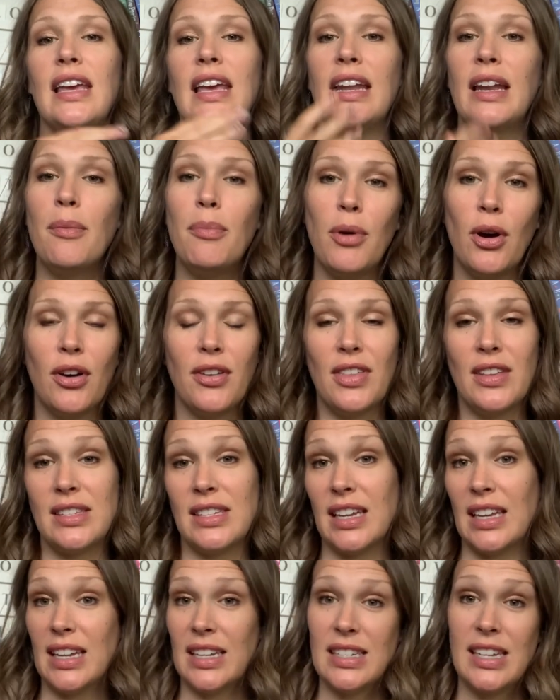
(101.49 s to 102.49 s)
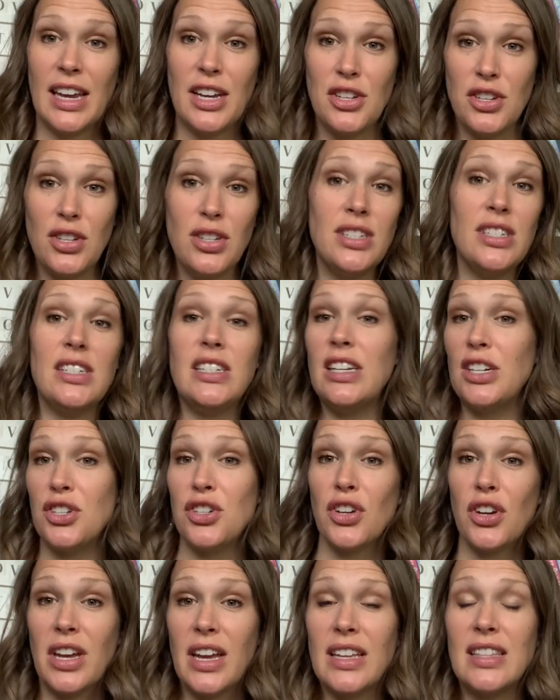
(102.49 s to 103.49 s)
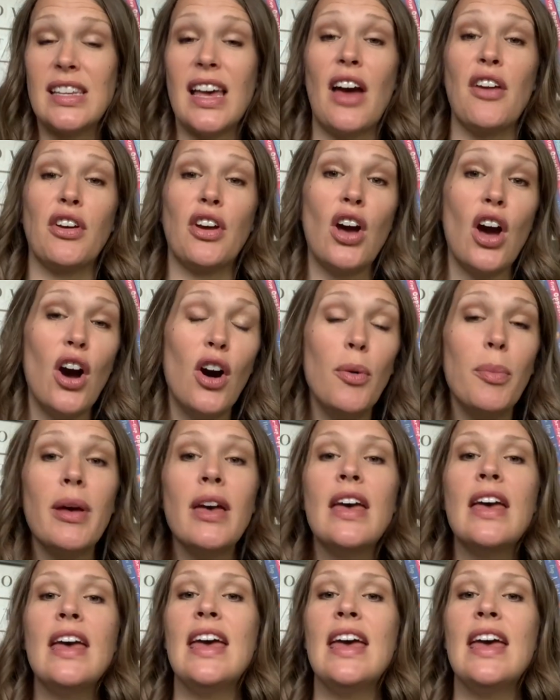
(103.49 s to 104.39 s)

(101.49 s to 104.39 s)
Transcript: in a book that's going to teach your kids how to cope